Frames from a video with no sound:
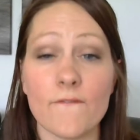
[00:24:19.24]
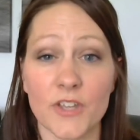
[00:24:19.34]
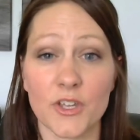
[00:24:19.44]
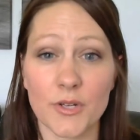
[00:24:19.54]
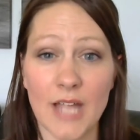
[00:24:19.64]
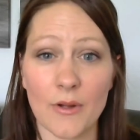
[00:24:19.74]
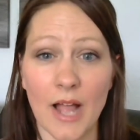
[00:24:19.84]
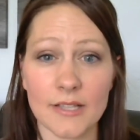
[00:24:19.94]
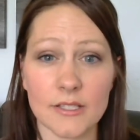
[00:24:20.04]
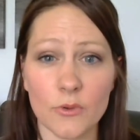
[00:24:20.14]
figuring out
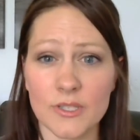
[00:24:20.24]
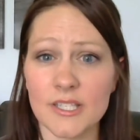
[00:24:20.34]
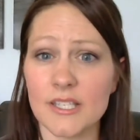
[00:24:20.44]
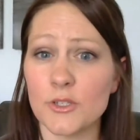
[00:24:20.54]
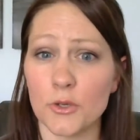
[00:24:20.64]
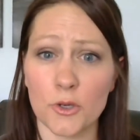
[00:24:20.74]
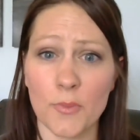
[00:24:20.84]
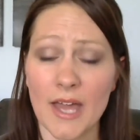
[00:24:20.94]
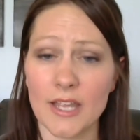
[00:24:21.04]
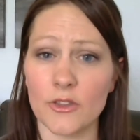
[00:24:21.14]
consequences, good or
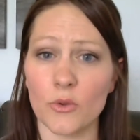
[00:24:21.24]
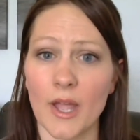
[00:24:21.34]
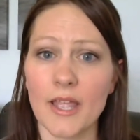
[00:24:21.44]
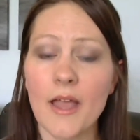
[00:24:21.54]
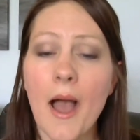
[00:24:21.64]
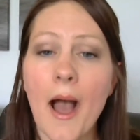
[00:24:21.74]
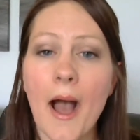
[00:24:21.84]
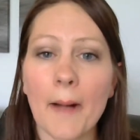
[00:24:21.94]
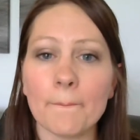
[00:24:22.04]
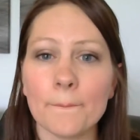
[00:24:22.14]
bad, either way.
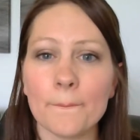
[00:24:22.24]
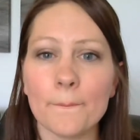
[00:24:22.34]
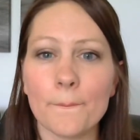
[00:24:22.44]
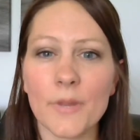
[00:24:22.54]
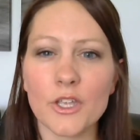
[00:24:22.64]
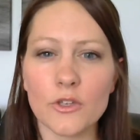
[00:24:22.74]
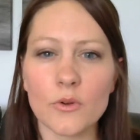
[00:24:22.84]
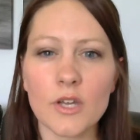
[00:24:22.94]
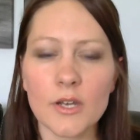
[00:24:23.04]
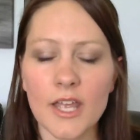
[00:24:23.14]
Um, but
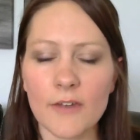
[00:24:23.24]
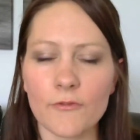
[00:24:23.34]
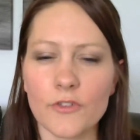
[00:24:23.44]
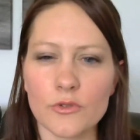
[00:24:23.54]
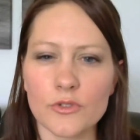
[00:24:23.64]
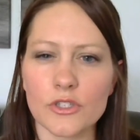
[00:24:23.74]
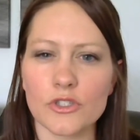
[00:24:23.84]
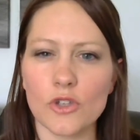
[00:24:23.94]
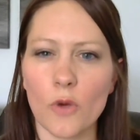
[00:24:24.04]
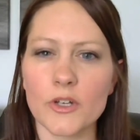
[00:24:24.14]
you can infuse
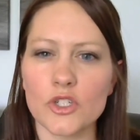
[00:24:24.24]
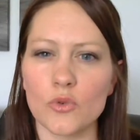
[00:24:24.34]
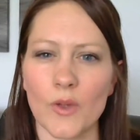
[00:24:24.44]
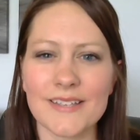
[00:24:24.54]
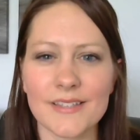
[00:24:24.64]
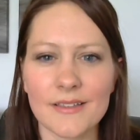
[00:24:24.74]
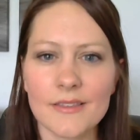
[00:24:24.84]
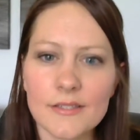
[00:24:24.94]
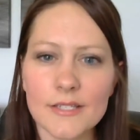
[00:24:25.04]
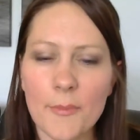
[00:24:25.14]
so much grace in
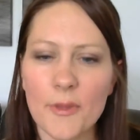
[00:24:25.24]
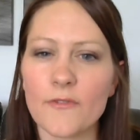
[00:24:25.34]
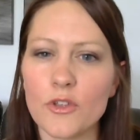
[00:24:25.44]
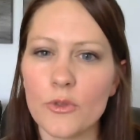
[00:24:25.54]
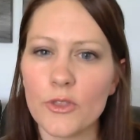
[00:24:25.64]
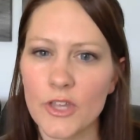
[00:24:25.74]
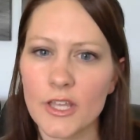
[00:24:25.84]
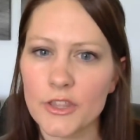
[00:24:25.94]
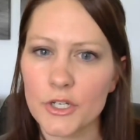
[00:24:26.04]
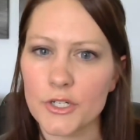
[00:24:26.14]
this step if you
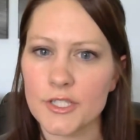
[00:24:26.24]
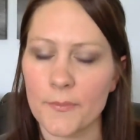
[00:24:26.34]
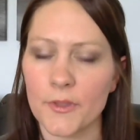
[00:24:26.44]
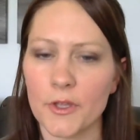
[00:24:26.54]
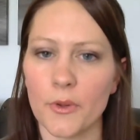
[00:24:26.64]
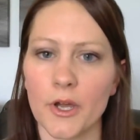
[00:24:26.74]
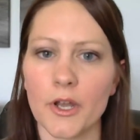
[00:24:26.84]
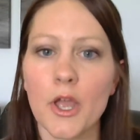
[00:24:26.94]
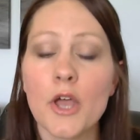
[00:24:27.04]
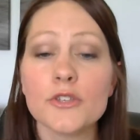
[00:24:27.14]
think that there is something going
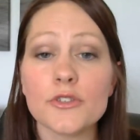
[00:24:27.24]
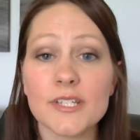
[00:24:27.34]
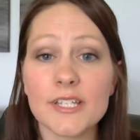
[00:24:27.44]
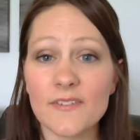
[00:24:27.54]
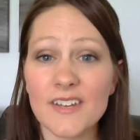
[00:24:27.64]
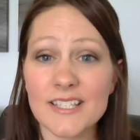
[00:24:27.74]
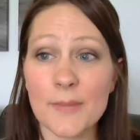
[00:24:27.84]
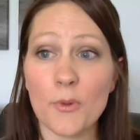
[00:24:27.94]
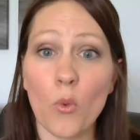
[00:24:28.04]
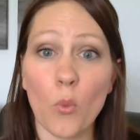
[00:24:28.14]
on. So to give an
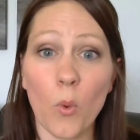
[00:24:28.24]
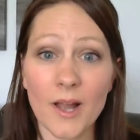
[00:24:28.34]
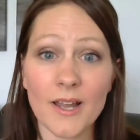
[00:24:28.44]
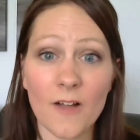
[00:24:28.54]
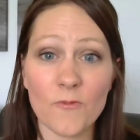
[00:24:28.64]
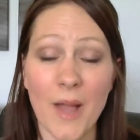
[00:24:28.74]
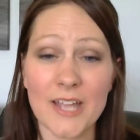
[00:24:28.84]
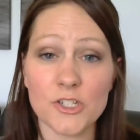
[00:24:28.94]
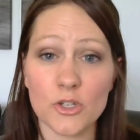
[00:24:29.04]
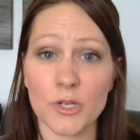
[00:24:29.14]
example, one of
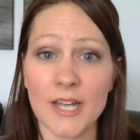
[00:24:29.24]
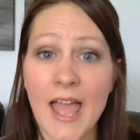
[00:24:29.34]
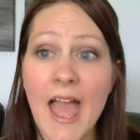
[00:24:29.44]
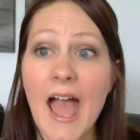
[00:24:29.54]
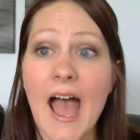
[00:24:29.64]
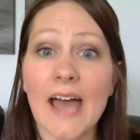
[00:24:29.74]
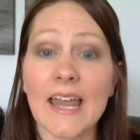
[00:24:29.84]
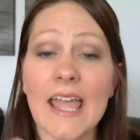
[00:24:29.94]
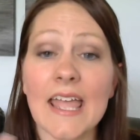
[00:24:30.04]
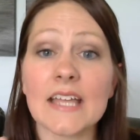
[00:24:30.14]
my children
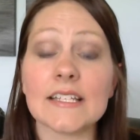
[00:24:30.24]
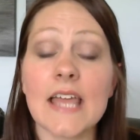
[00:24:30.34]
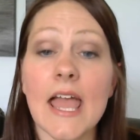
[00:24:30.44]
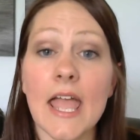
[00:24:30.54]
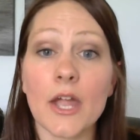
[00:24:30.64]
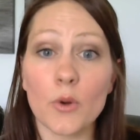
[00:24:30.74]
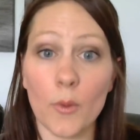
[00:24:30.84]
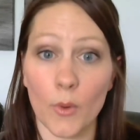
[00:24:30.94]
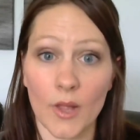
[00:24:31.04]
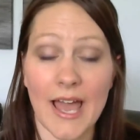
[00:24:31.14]
had a
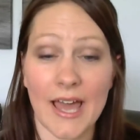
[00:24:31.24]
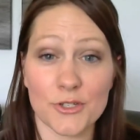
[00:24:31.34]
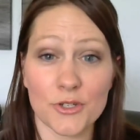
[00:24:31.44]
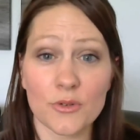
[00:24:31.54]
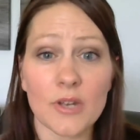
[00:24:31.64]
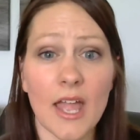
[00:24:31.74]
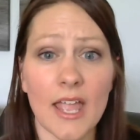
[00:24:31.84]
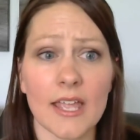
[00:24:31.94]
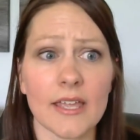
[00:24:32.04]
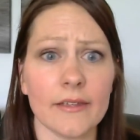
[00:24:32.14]
terrible attitude
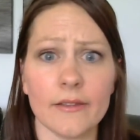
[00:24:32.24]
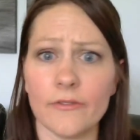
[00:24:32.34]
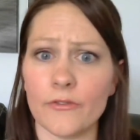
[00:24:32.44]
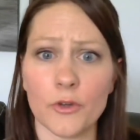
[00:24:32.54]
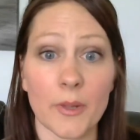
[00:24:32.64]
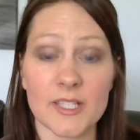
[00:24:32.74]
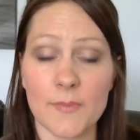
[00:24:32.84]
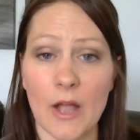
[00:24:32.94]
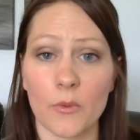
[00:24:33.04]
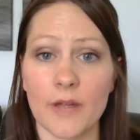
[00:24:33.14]
a few months
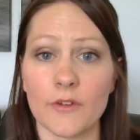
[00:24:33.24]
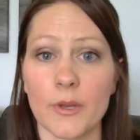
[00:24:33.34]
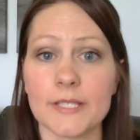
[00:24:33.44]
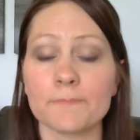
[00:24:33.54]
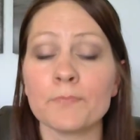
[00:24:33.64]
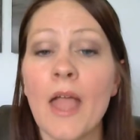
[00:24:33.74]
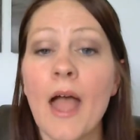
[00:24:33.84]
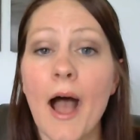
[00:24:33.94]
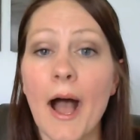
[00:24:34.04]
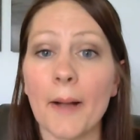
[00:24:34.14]
back, whenever it was.
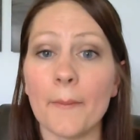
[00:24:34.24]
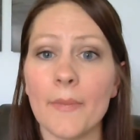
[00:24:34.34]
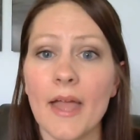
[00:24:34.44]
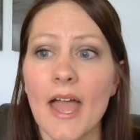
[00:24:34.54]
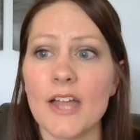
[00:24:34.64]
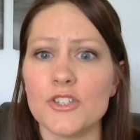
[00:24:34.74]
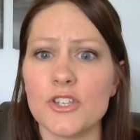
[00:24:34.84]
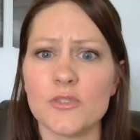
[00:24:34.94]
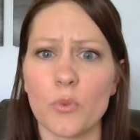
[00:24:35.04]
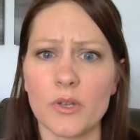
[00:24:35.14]
Um, and
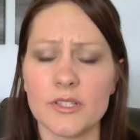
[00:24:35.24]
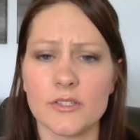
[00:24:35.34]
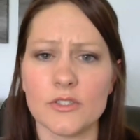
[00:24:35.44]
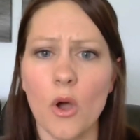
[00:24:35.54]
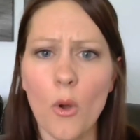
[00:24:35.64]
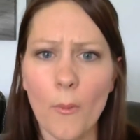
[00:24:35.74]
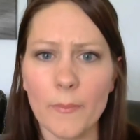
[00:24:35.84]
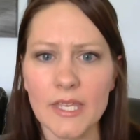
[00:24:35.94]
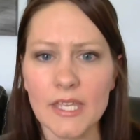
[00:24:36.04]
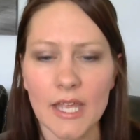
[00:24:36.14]
just was so
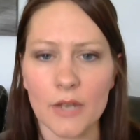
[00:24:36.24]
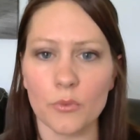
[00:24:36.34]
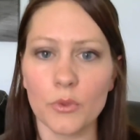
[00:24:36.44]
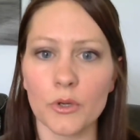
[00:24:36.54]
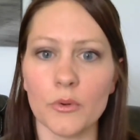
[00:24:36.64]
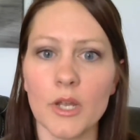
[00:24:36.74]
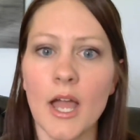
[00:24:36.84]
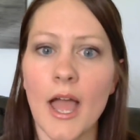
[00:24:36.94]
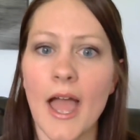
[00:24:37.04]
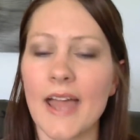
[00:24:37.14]
mean and rude.
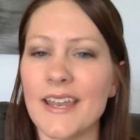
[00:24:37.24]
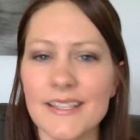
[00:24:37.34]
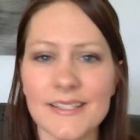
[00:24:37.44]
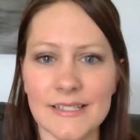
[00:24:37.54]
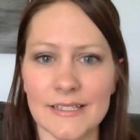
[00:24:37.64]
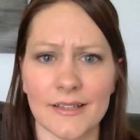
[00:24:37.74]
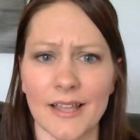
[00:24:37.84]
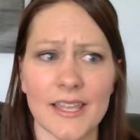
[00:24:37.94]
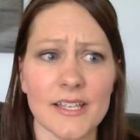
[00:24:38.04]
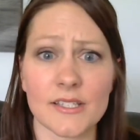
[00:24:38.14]
And he's
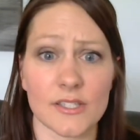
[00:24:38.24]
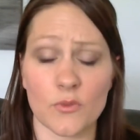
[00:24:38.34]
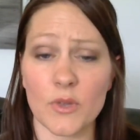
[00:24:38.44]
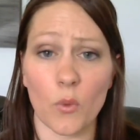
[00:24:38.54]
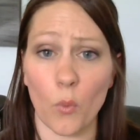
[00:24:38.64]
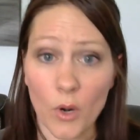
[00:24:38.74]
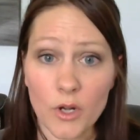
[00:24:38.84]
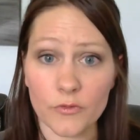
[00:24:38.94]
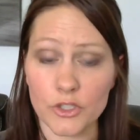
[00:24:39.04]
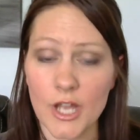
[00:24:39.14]
like, he's a sweet,
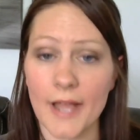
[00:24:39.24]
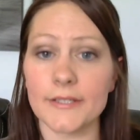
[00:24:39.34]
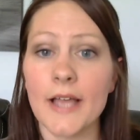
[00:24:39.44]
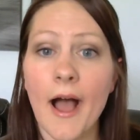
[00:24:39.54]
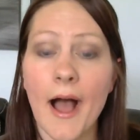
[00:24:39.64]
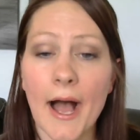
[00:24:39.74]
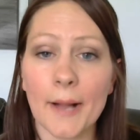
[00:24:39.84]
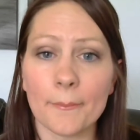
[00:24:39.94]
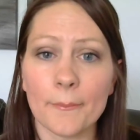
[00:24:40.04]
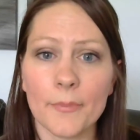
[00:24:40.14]
wonderful child.
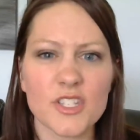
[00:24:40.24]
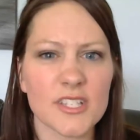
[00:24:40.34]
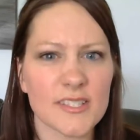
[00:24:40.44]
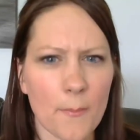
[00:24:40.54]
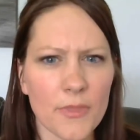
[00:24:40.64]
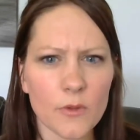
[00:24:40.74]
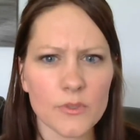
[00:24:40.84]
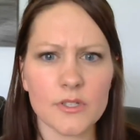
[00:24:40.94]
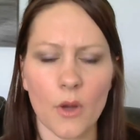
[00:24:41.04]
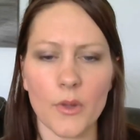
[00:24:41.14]
Um, but just something
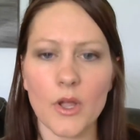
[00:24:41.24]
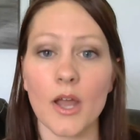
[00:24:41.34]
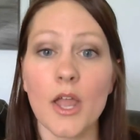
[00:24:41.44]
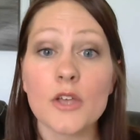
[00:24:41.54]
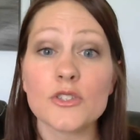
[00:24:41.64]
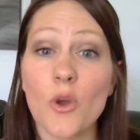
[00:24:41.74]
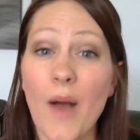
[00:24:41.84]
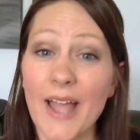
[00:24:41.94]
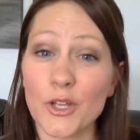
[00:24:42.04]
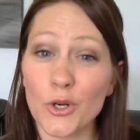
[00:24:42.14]
was going on.
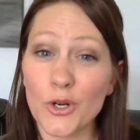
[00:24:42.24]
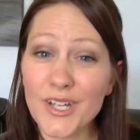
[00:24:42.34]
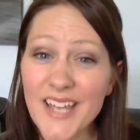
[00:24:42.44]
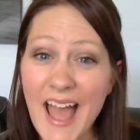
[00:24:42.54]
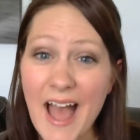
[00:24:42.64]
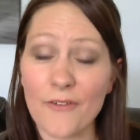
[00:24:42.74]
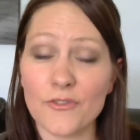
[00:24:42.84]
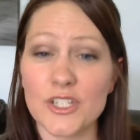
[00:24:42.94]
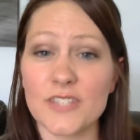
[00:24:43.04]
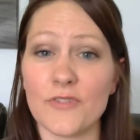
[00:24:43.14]
So I could
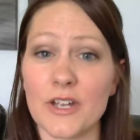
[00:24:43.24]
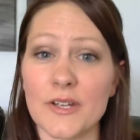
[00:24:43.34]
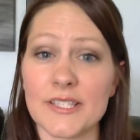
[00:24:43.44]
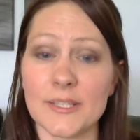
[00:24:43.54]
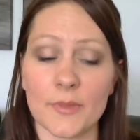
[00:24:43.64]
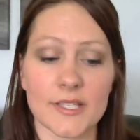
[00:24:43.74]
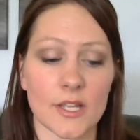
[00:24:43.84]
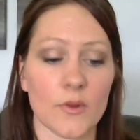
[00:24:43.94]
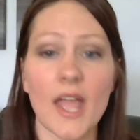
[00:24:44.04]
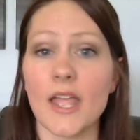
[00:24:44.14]
have just very simply
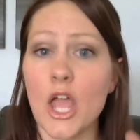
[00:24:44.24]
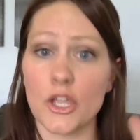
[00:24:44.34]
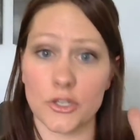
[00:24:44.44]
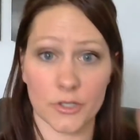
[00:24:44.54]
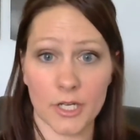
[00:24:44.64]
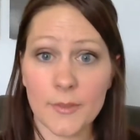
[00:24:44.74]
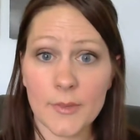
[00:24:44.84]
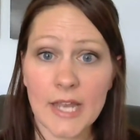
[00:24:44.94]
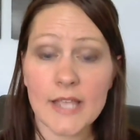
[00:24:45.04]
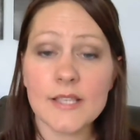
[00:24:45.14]
said, okay, you're going to
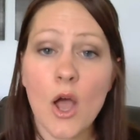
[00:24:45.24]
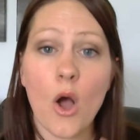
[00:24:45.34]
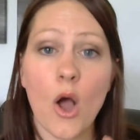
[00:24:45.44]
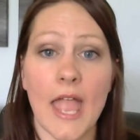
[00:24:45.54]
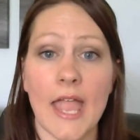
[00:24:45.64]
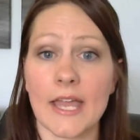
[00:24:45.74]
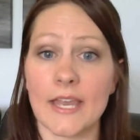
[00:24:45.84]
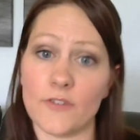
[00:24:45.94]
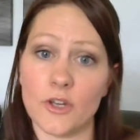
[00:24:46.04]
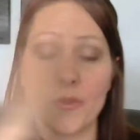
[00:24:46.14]
be nice.
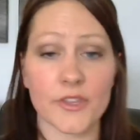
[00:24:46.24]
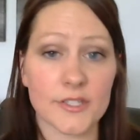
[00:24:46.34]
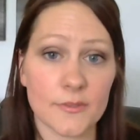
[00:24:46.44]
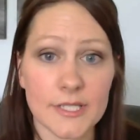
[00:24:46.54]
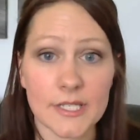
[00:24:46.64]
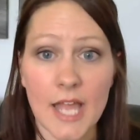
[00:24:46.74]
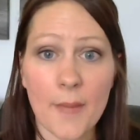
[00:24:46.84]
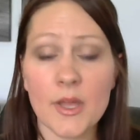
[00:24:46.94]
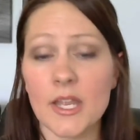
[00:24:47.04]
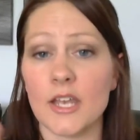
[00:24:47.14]
And if you don't, this is what's going to
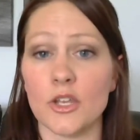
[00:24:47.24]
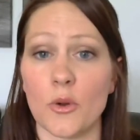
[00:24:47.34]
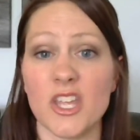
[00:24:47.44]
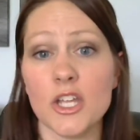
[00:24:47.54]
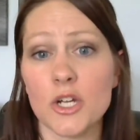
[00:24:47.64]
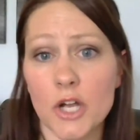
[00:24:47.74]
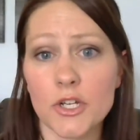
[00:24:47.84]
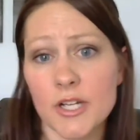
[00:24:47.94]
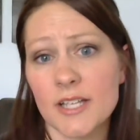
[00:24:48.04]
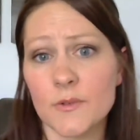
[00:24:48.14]
happen. And, you know, here are
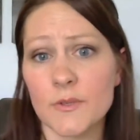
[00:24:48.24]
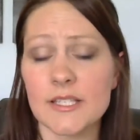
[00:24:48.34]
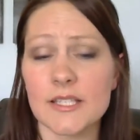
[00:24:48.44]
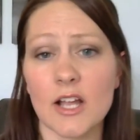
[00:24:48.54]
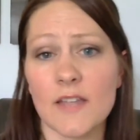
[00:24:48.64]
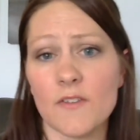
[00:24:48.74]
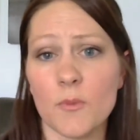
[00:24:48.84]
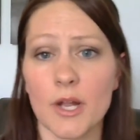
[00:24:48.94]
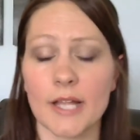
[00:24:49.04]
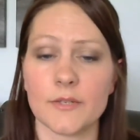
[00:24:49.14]
your consequences, and I'll give you
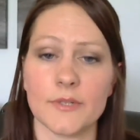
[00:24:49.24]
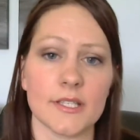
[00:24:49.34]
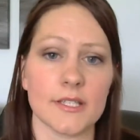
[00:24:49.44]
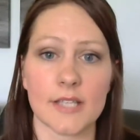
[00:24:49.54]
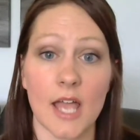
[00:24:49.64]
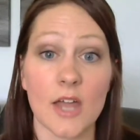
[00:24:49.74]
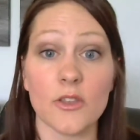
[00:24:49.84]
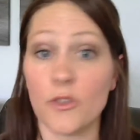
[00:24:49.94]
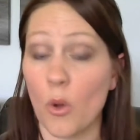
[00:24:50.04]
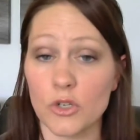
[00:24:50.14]
more consequences
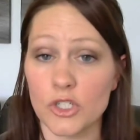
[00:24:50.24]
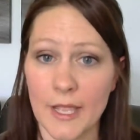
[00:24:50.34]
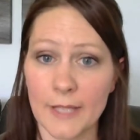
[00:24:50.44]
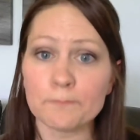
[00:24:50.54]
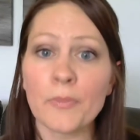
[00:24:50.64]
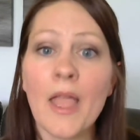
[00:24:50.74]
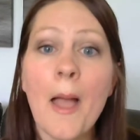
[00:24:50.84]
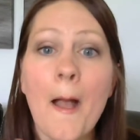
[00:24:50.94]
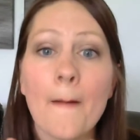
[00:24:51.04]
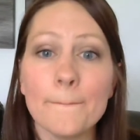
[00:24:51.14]
and the whole shebang.
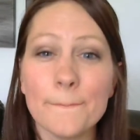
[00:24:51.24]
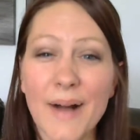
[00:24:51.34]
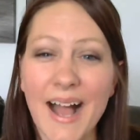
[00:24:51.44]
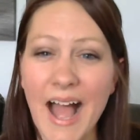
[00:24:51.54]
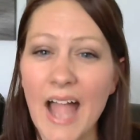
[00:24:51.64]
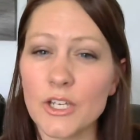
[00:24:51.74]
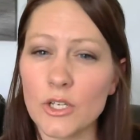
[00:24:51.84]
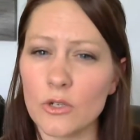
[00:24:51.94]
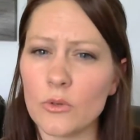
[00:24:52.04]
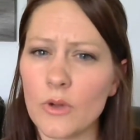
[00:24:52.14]
But I
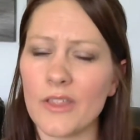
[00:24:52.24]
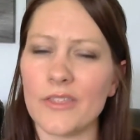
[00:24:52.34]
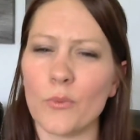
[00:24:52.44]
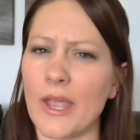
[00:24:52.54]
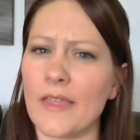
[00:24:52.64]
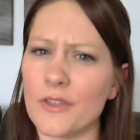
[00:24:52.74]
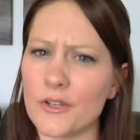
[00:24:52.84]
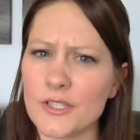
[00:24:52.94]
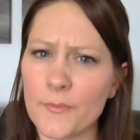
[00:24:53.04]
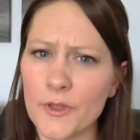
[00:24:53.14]
knew, wait,
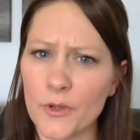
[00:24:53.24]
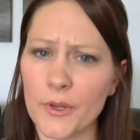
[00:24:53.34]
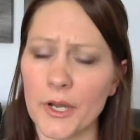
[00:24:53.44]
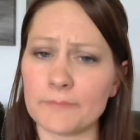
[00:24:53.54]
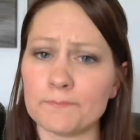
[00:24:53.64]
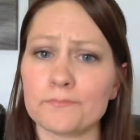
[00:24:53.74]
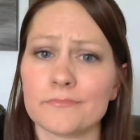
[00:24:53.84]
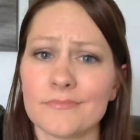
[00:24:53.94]
there's something going on.